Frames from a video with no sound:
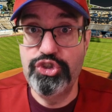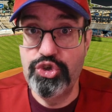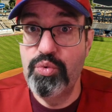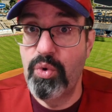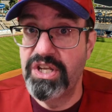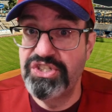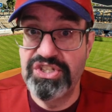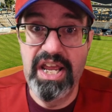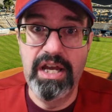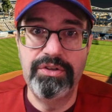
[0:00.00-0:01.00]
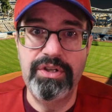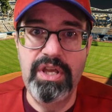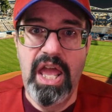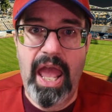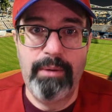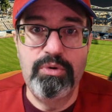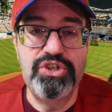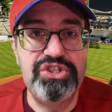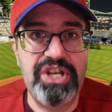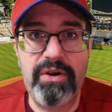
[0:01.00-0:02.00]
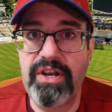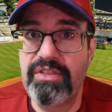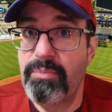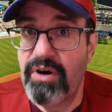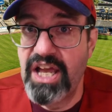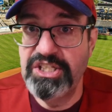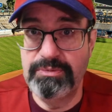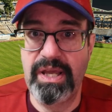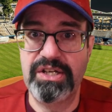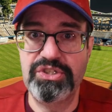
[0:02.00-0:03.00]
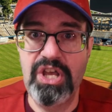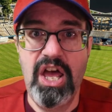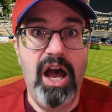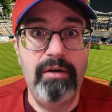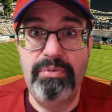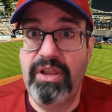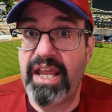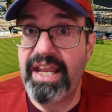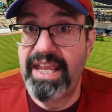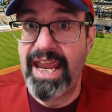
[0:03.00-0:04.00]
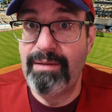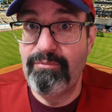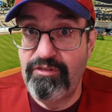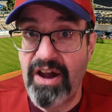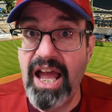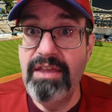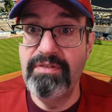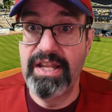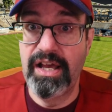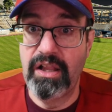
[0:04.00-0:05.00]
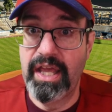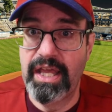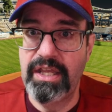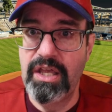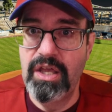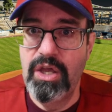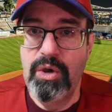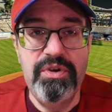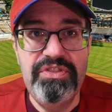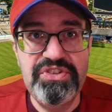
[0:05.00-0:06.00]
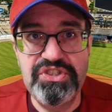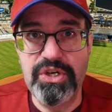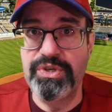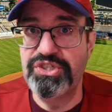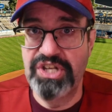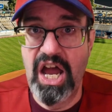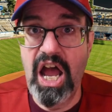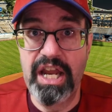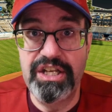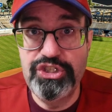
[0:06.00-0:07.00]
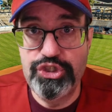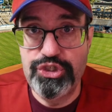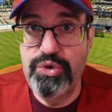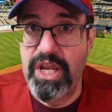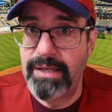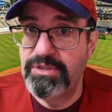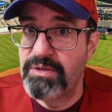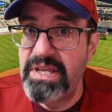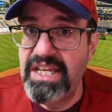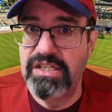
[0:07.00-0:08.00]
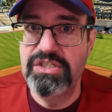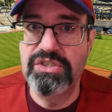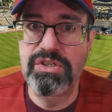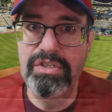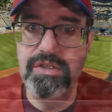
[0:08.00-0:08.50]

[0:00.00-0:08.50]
2 runs down and were staring the prospects of playing Game 5 in LA with the series tied at 2 games apiece.